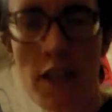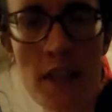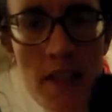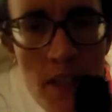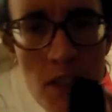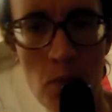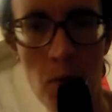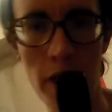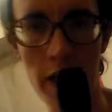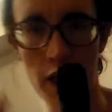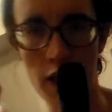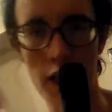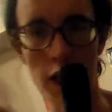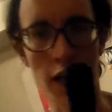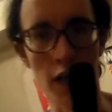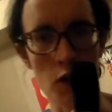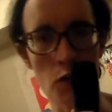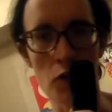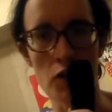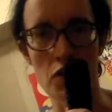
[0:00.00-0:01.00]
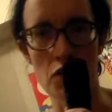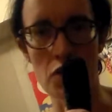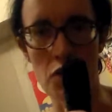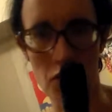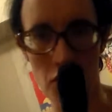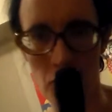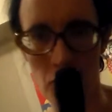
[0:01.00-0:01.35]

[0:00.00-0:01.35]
See, this is why you gotta question